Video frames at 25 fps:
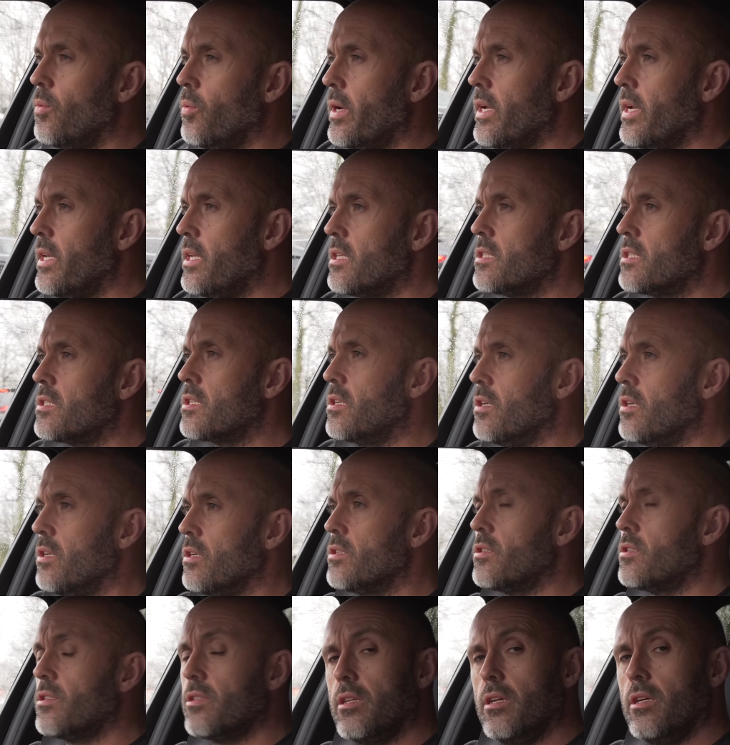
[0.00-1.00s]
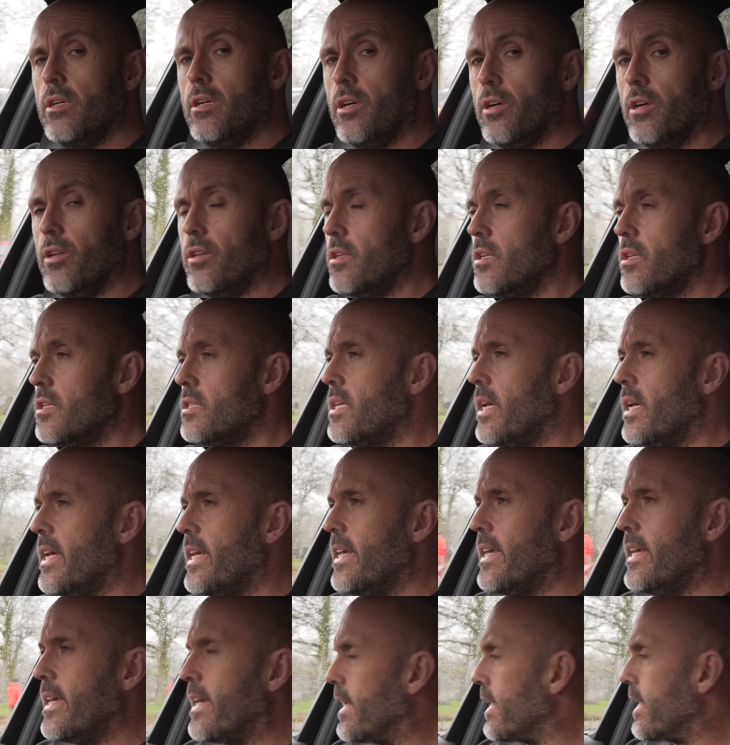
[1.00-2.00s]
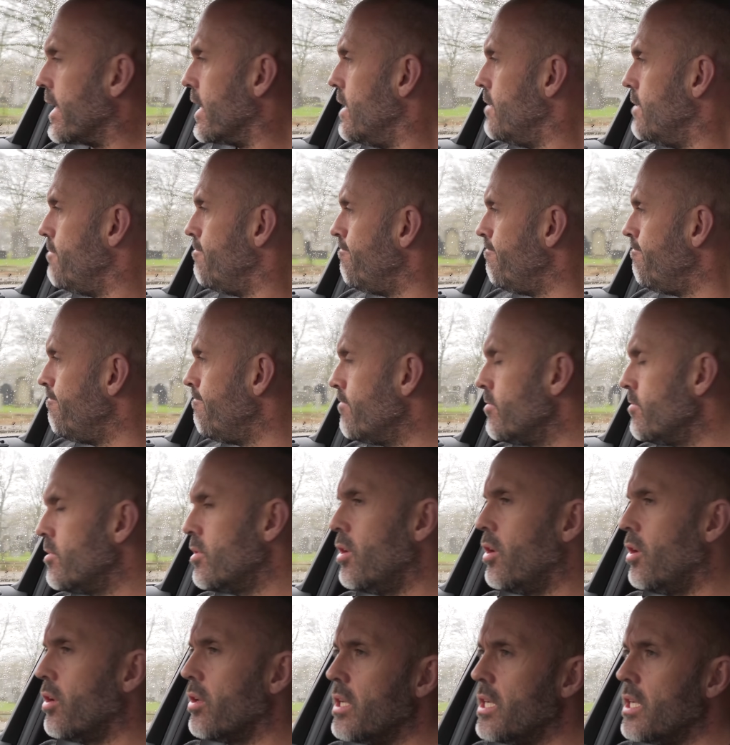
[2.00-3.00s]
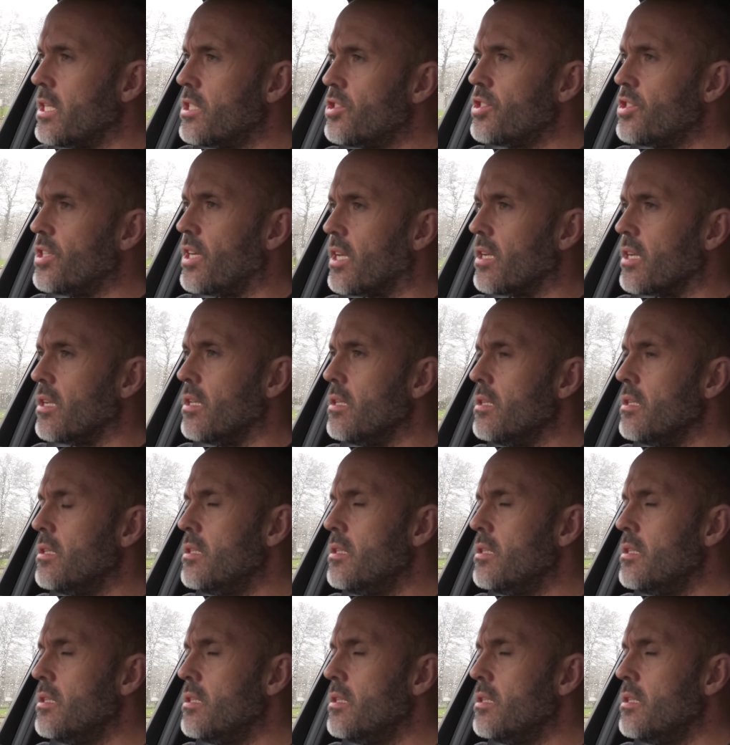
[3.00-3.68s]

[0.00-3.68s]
we discussed undertaking on this channel,